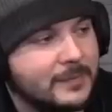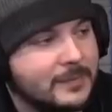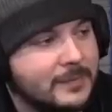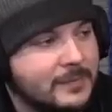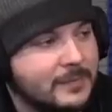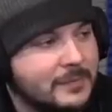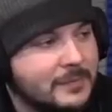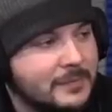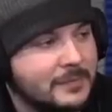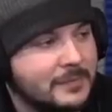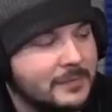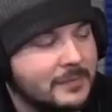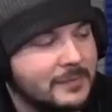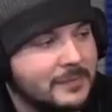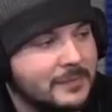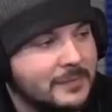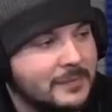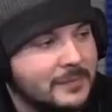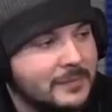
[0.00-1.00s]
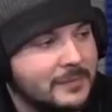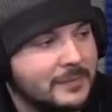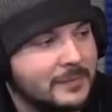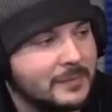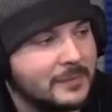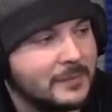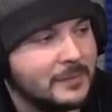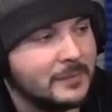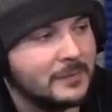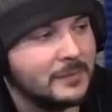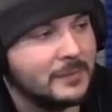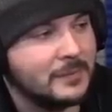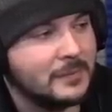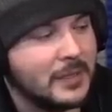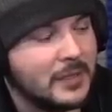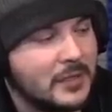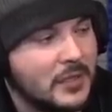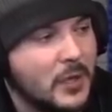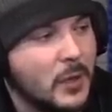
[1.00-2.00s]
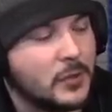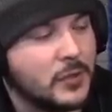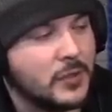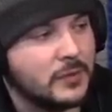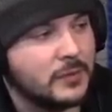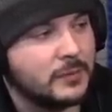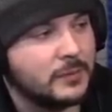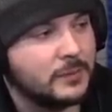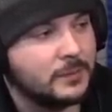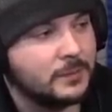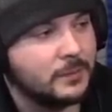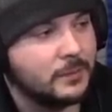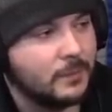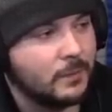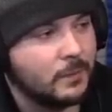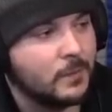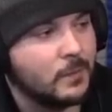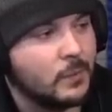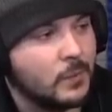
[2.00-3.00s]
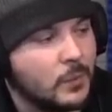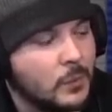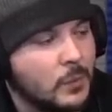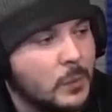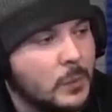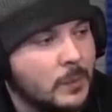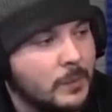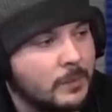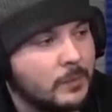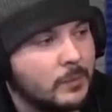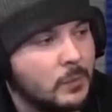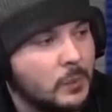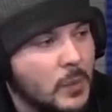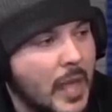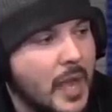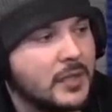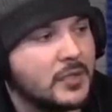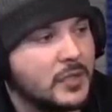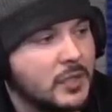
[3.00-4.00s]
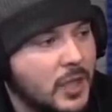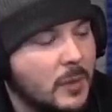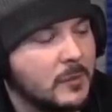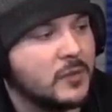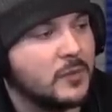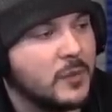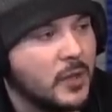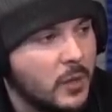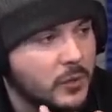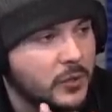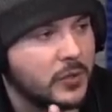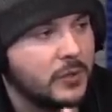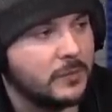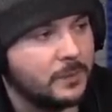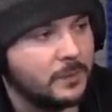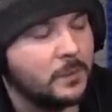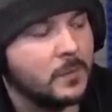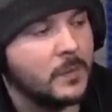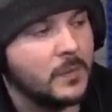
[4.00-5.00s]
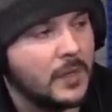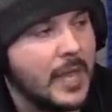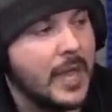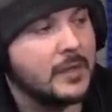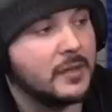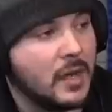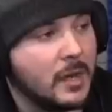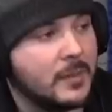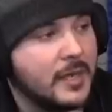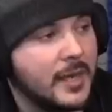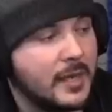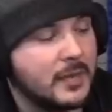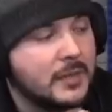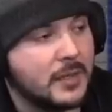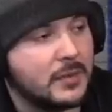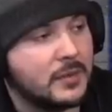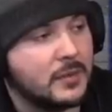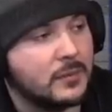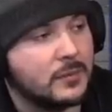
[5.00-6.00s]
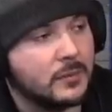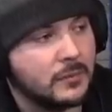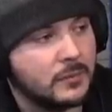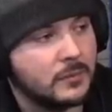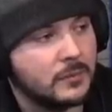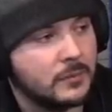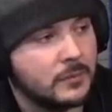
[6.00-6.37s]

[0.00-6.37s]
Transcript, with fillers: That's not true, actually. Most of our ocean. O- most of our uh, like oxygen, oxygen comes from the ocean comes from and carbon dioxide too.